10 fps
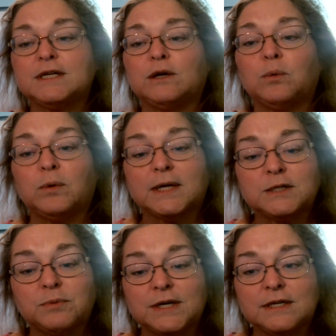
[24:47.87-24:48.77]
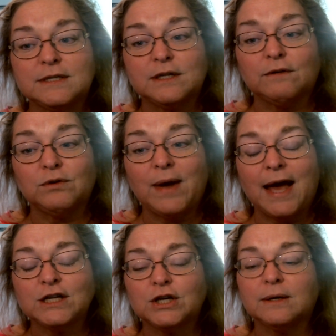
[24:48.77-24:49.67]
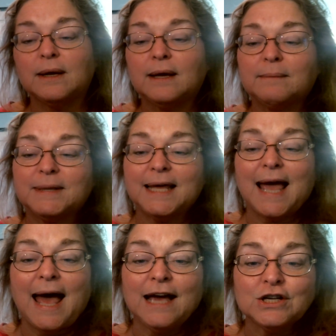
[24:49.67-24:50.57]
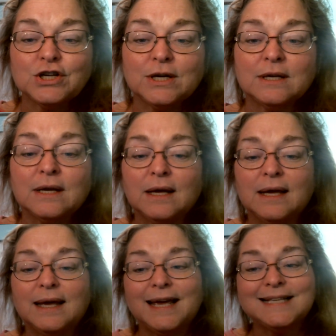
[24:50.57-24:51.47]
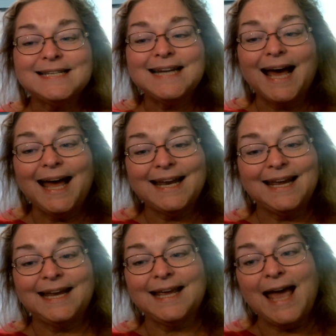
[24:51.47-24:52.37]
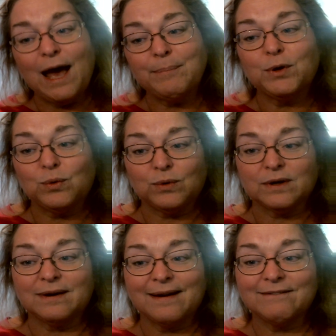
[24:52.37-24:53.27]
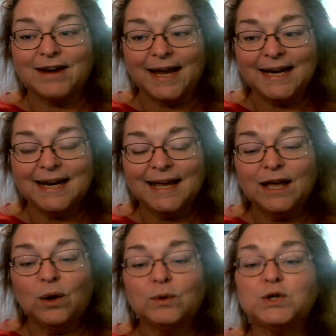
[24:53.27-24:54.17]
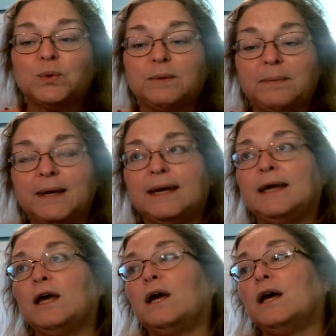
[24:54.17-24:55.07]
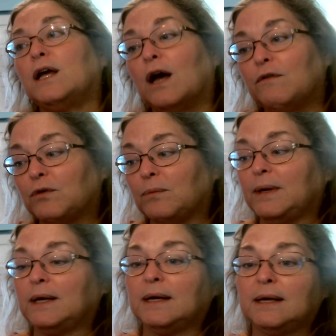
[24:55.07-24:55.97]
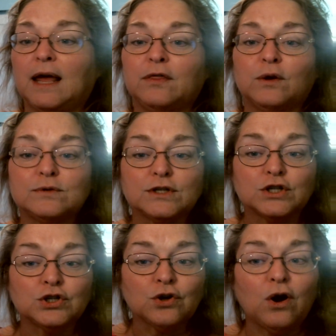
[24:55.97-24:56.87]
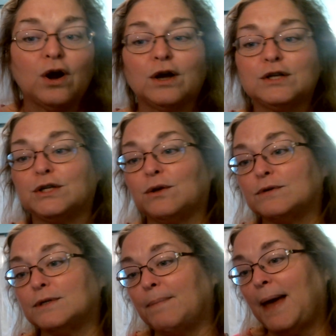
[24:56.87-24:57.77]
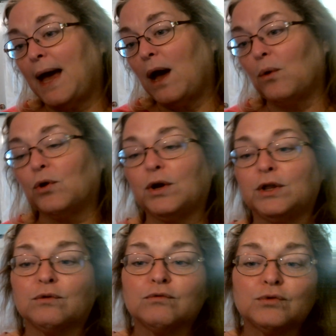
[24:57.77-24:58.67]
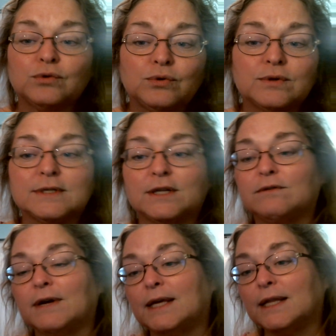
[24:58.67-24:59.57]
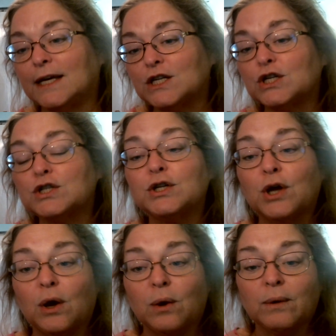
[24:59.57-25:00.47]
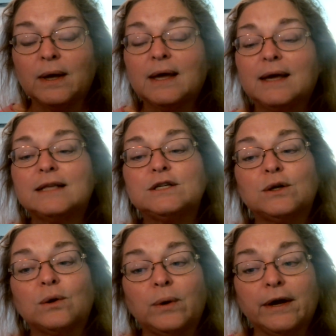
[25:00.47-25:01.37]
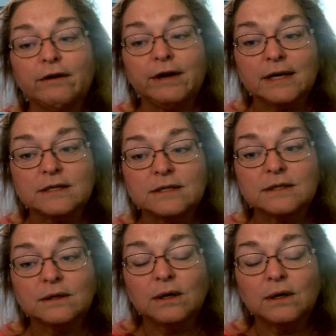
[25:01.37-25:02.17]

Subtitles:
will express itself through action. But the action is not in Capricorn, right? Which would be government and those in charge and those in power and the rules and the regulations. No, it's an Aquarius,